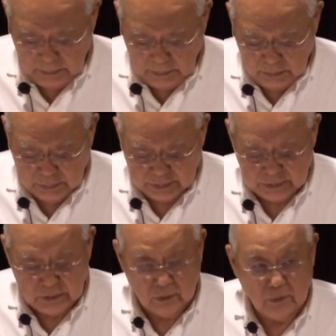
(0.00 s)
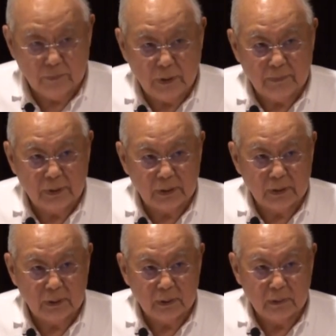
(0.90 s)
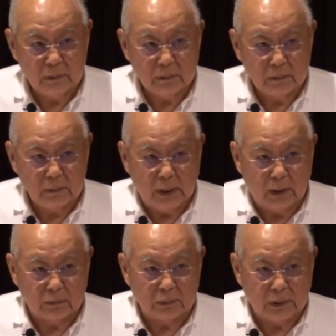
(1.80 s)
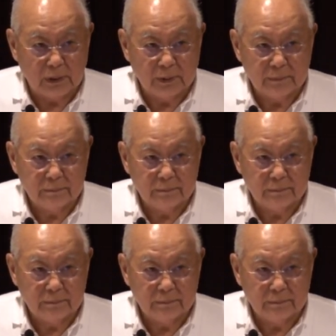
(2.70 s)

there was no public outcry.